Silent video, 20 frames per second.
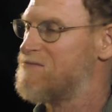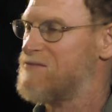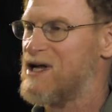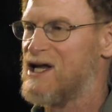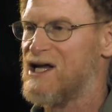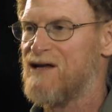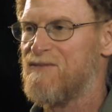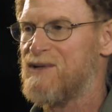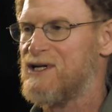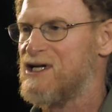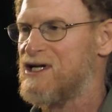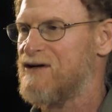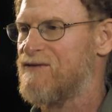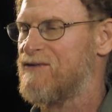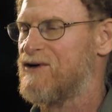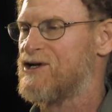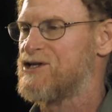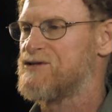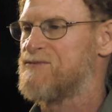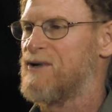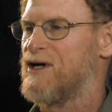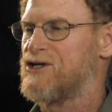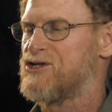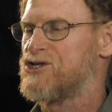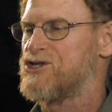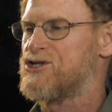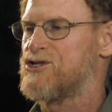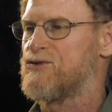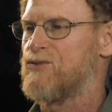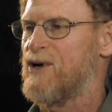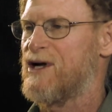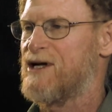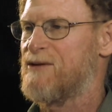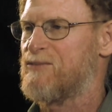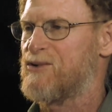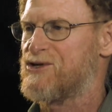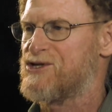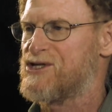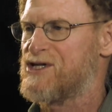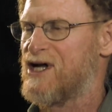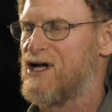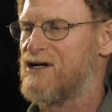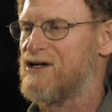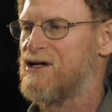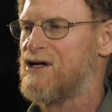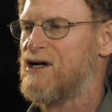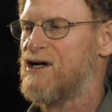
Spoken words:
maybe even as much as 20%,